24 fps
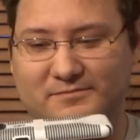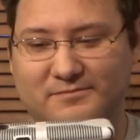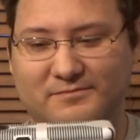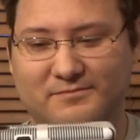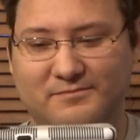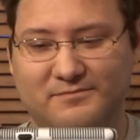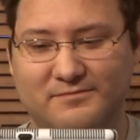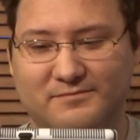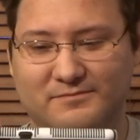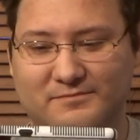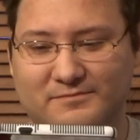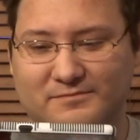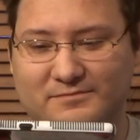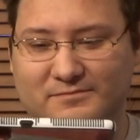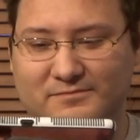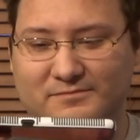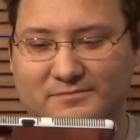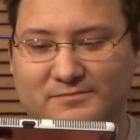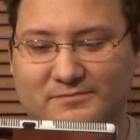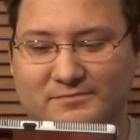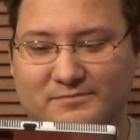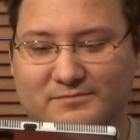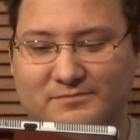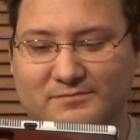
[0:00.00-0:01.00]

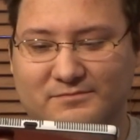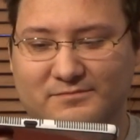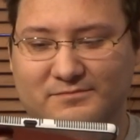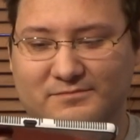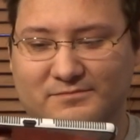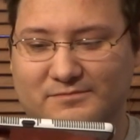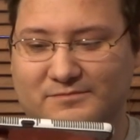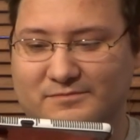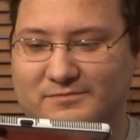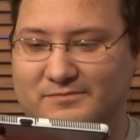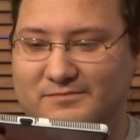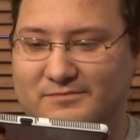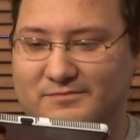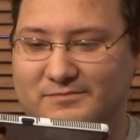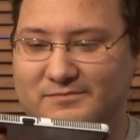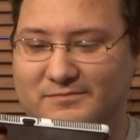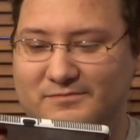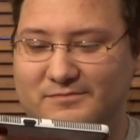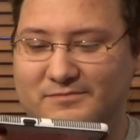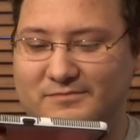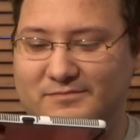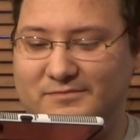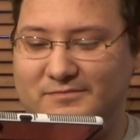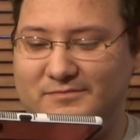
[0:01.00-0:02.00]

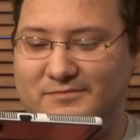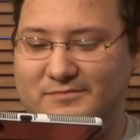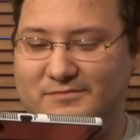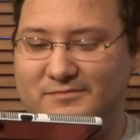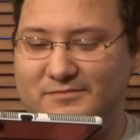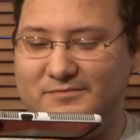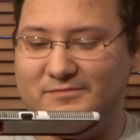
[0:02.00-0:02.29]
(no one is talking)